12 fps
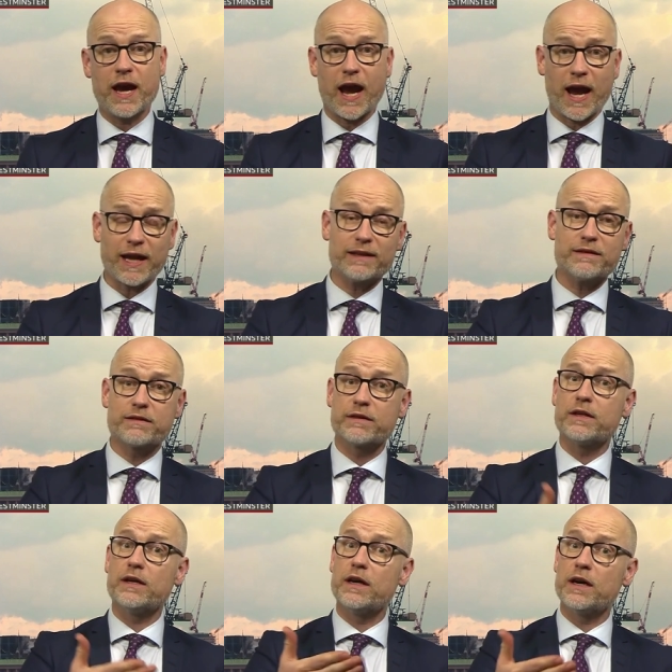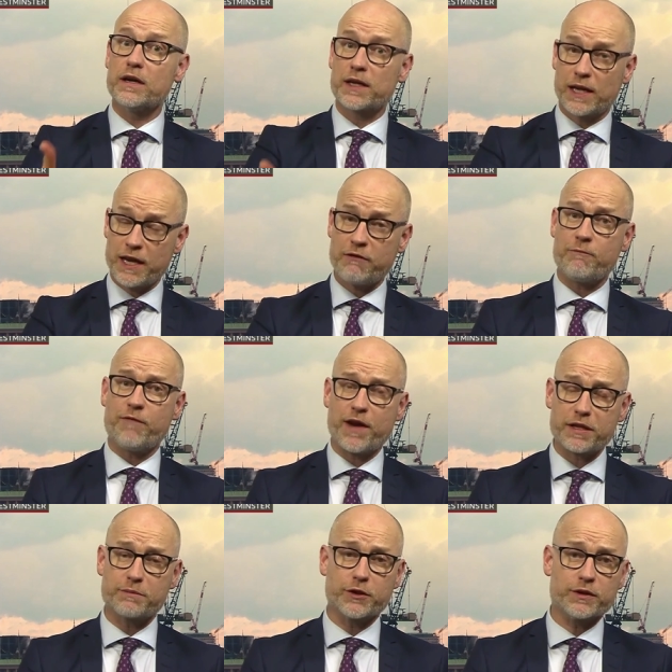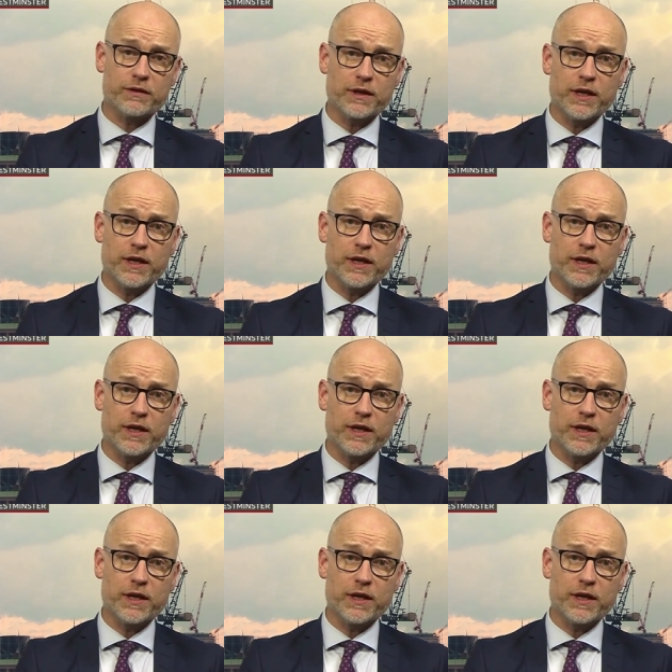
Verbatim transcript: and uh, clear investment